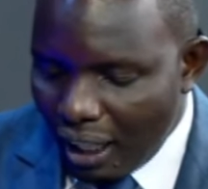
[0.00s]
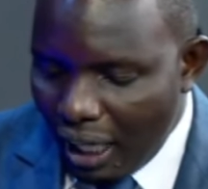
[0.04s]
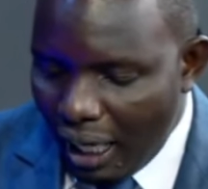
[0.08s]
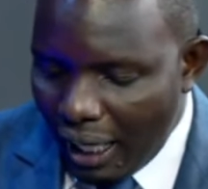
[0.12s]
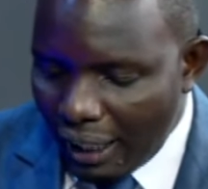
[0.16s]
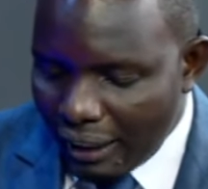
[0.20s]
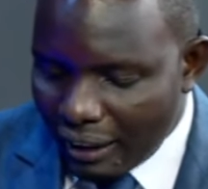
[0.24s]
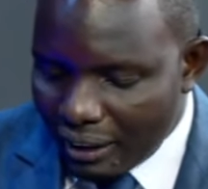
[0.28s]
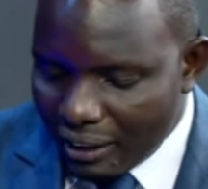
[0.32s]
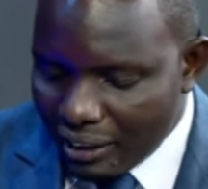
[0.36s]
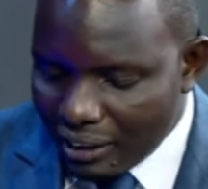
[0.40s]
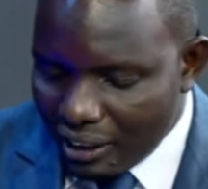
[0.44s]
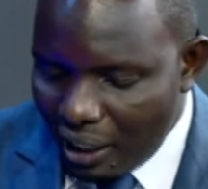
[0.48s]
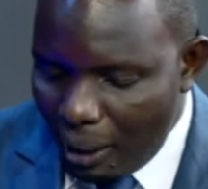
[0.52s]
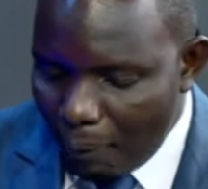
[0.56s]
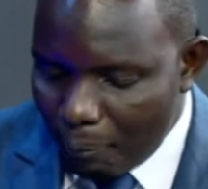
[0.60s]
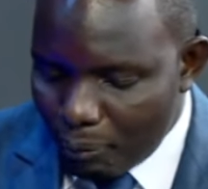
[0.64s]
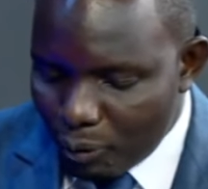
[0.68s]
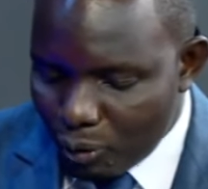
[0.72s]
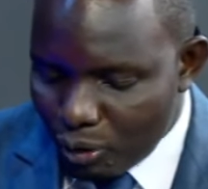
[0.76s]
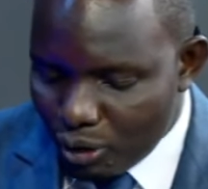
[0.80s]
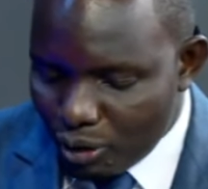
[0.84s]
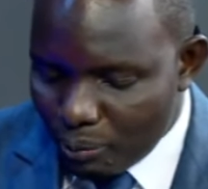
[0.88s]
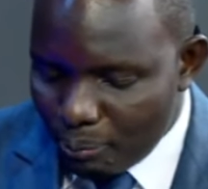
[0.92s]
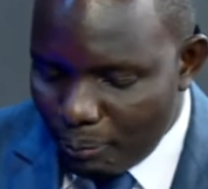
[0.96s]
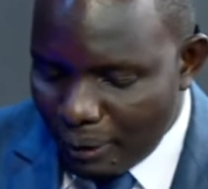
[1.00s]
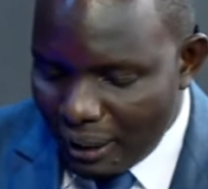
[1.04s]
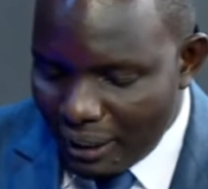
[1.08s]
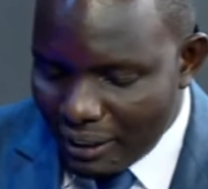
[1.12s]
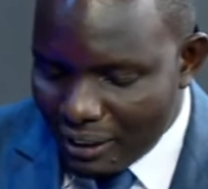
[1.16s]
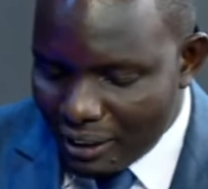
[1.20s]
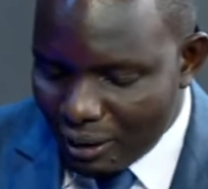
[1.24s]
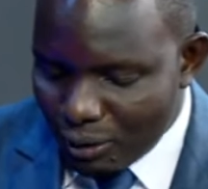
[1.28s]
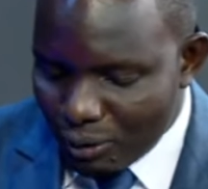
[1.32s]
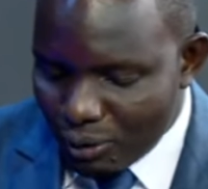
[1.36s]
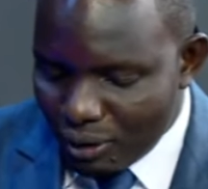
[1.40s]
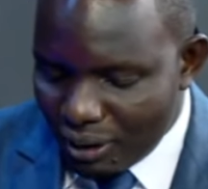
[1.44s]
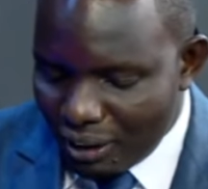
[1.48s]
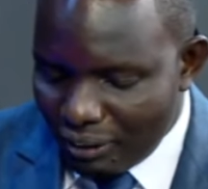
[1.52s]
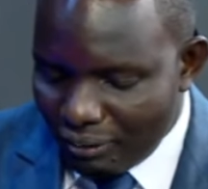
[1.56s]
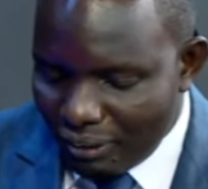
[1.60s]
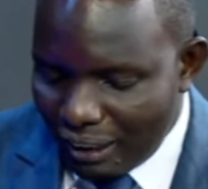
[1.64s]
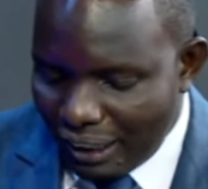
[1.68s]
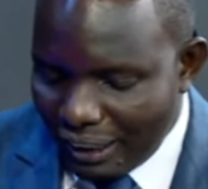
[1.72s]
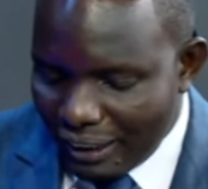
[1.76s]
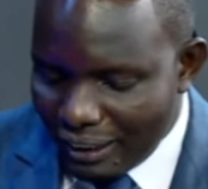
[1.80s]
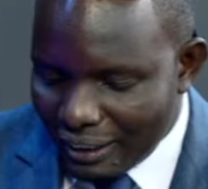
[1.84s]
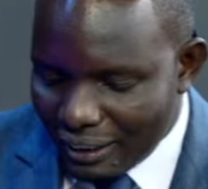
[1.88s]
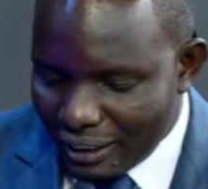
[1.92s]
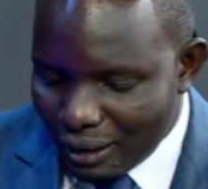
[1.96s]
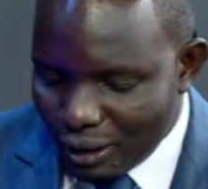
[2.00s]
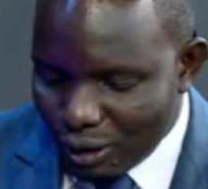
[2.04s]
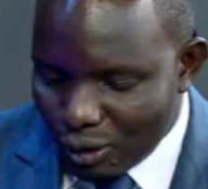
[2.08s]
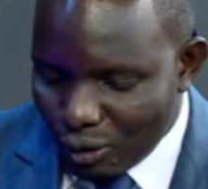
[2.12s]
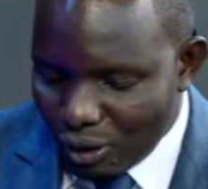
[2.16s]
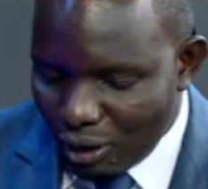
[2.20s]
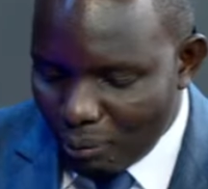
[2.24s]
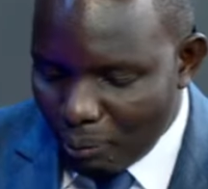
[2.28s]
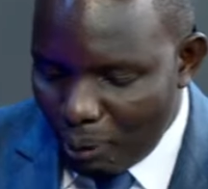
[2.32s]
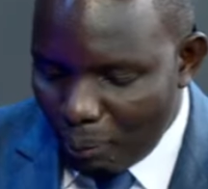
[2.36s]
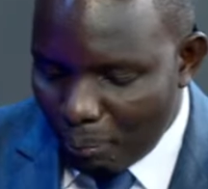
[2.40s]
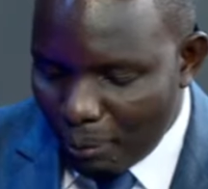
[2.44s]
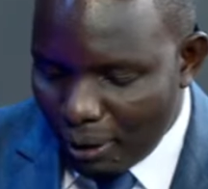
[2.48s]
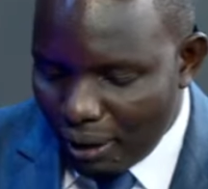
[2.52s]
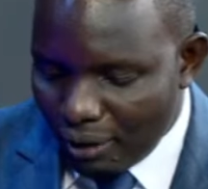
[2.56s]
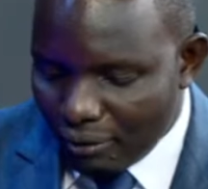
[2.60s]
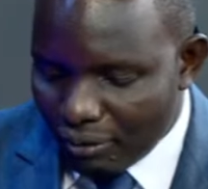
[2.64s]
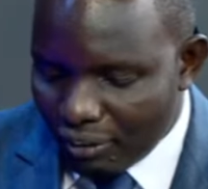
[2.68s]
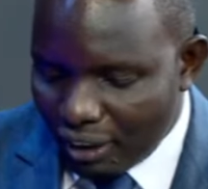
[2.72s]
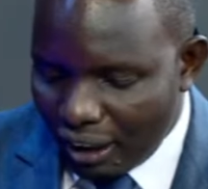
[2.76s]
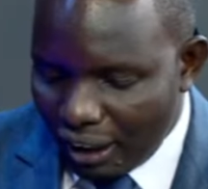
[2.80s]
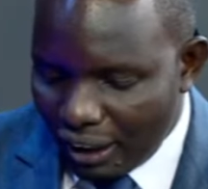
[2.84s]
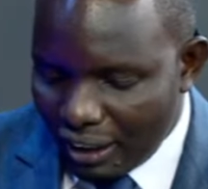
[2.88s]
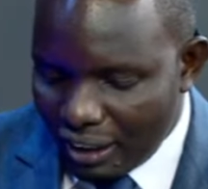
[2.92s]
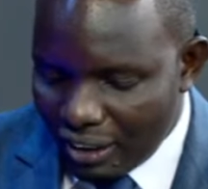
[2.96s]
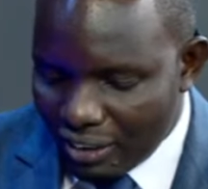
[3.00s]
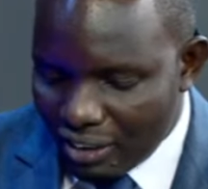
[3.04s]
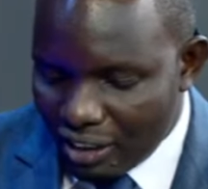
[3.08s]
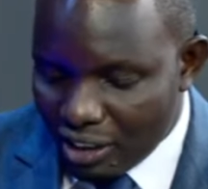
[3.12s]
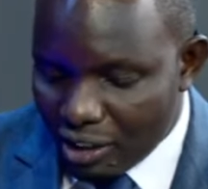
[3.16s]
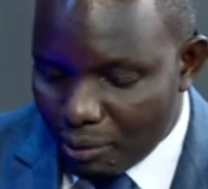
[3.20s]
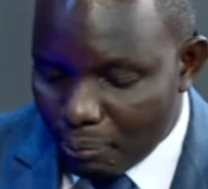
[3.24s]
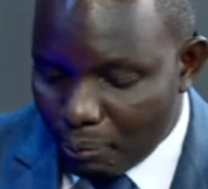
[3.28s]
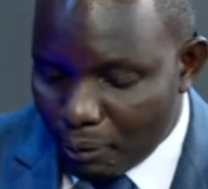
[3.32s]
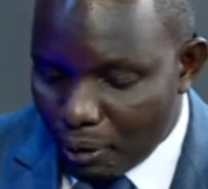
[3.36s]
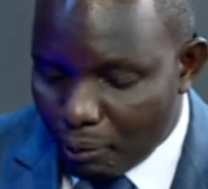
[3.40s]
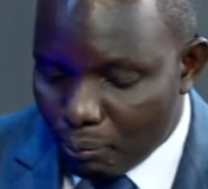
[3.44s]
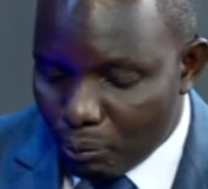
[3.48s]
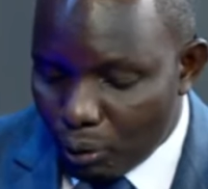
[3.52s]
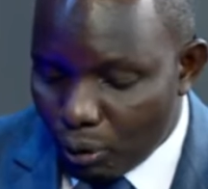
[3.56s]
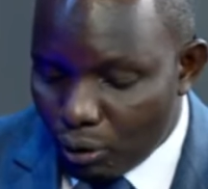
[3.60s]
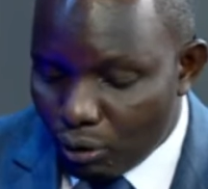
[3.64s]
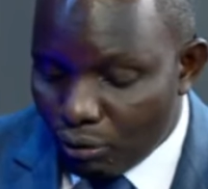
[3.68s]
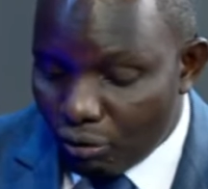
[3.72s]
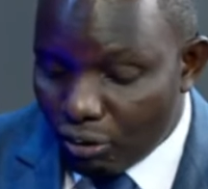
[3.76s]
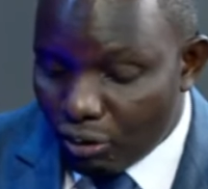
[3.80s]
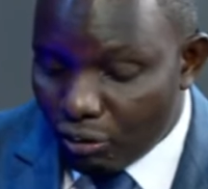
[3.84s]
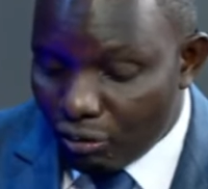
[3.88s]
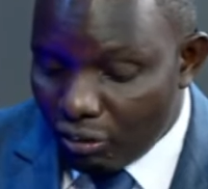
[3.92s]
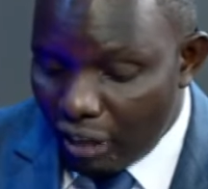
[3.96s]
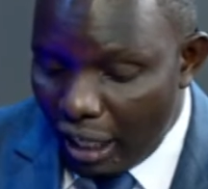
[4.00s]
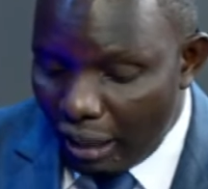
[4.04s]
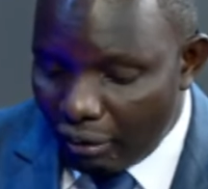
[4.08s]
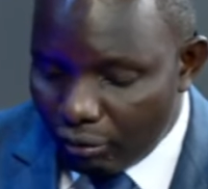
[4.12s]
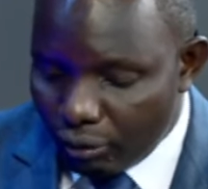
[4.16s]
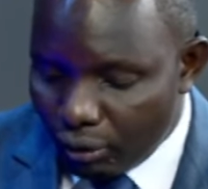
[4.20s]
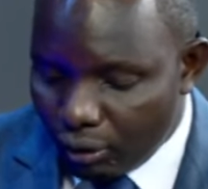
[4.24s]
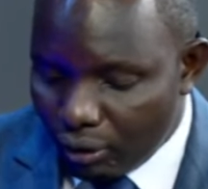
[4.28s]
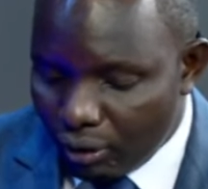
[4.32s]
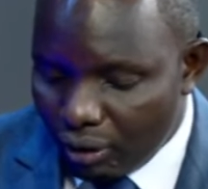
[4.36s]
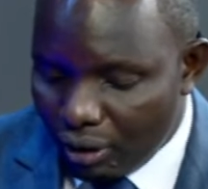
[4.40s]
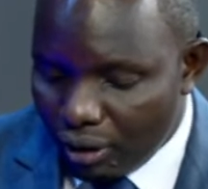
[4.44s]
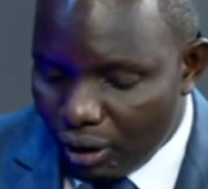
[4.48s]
I tap to his blessings whenever I listen to him. I believe Kenya is a springboard of revival.